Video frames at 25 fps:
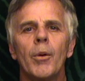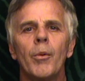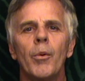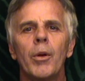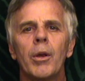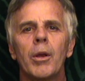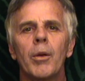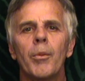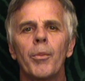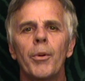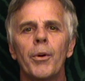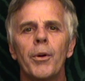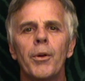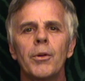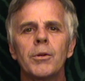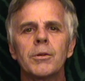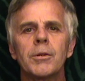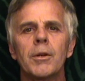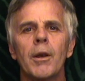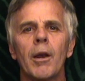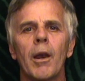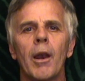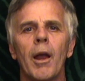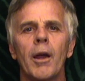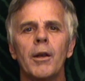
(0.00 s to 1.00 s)
but we could
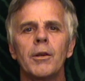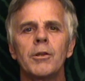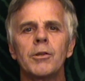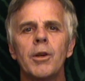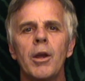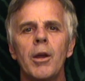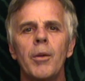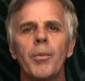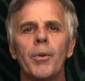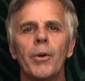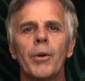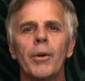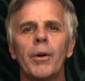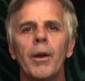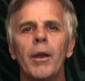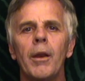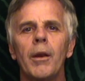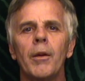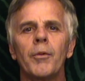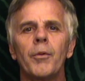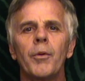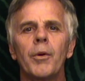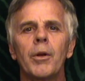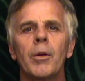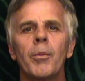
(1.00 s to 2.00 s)
produce it a lot cheaper.
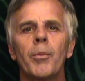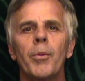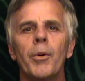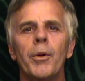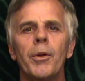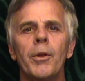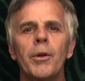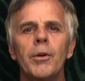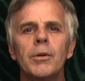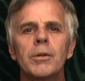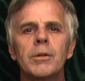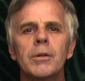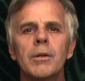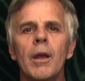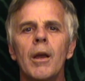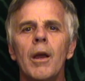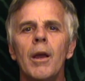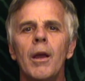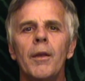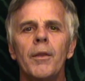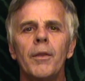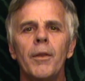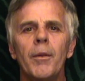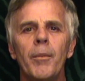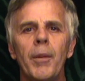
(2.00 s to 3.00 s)
And if we could produce
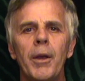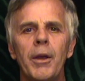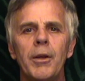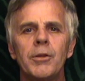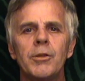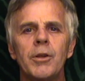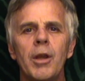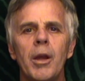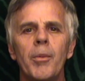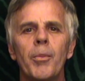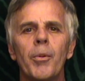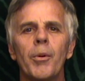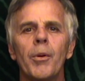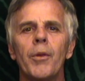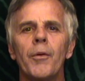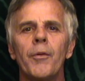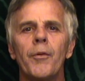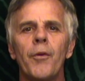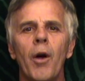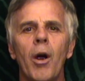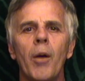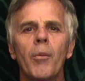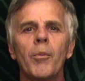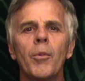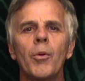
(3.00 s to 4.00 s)
the meat cheaper, the
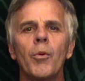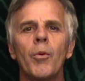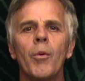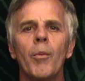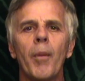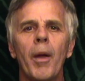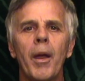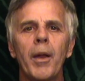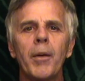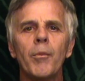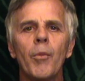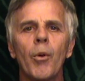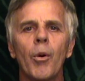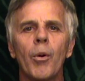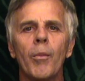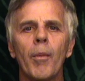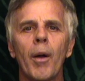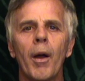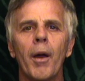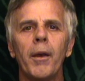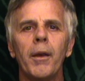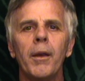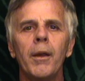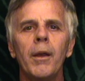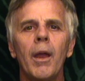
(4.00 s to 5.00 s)
farmer will make more
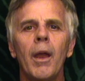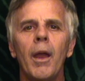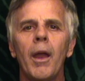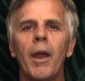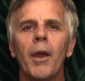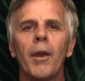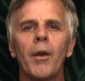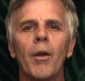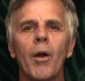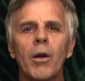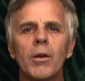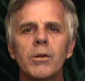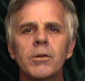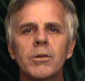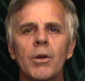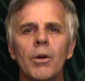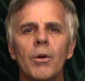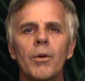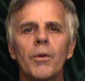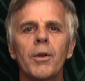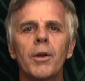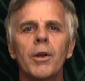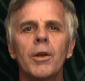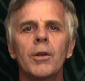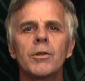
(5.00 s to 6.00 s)
money, and
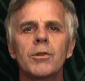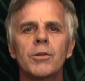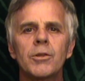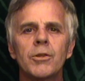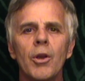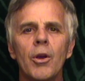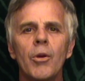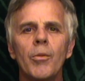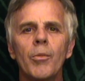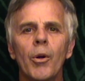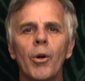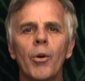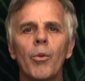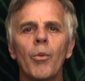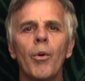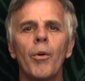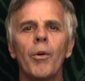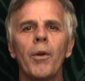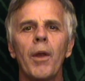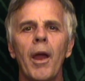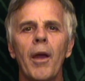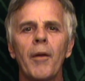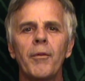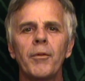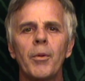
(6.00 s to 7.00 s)
also the consumer
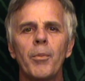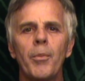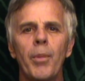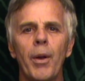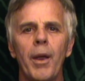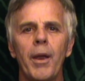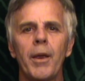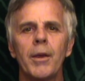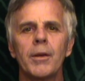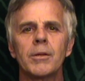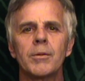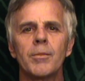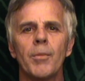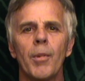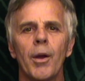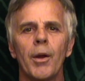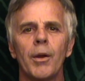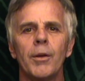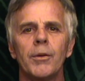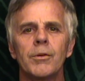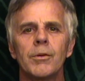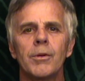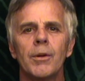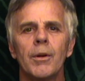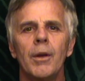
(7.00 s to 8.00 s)
won't have to pay as
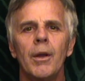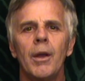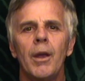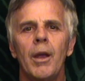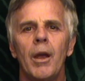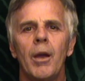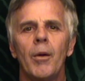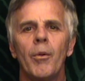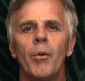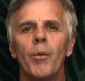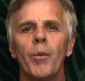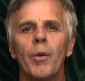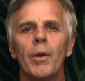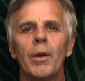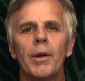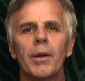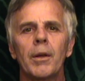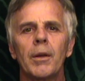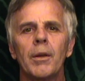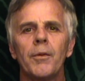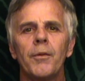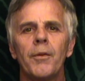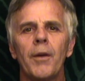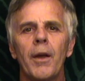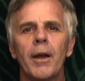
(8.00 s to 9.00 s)
much. And when we
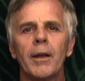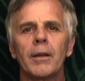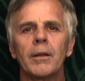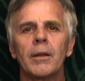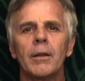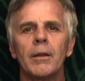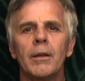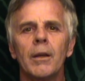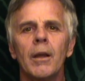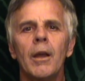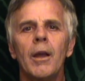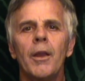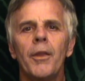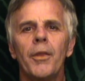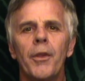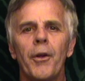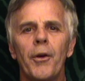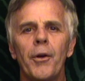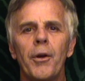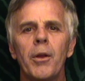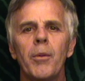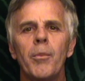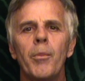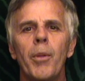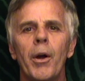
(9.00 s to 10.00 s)
look at the fact that
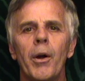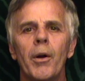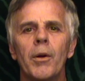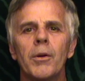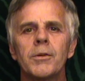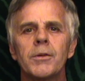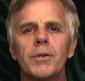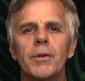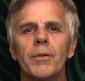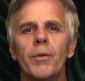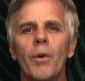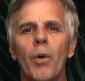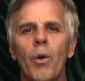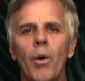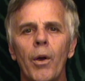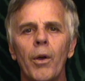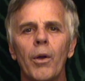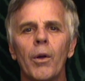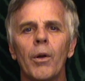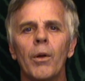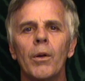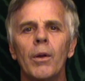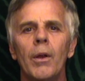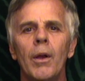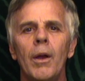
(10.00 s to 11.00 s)
30 barrels of
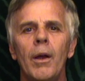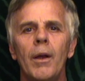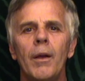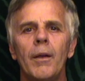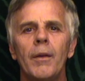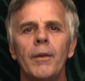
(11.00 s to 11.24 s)
oil